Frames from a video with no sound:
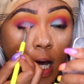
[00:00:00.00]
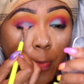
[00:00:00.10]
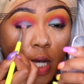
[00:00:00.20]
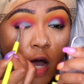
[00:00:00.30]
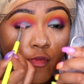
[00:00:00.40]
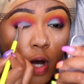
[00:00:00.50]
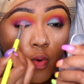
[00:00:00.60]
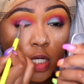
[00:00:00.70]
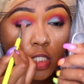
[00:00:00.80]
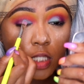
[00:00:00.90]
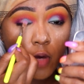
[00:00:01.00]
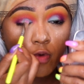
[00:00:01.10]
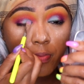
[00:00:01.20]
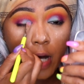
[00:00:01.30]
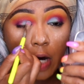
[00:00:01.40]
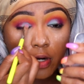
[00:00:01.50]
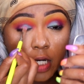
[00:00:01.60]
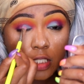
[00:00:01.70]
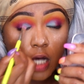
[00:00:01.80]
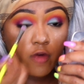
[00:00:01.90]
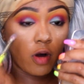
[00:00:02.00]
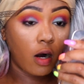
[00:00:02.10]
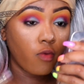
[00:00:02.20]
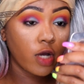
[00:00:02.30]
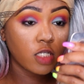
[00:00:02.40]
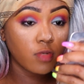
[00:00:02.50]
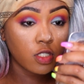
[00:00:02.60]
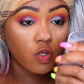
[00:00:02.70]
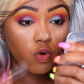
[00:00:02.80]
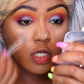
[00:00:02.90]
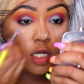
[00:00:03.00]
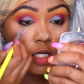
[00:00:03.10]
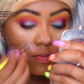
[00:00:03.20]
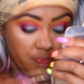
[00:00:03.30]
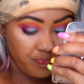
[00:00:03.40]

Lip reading: I mean, I've always set with powder. That's how I've always been doing it.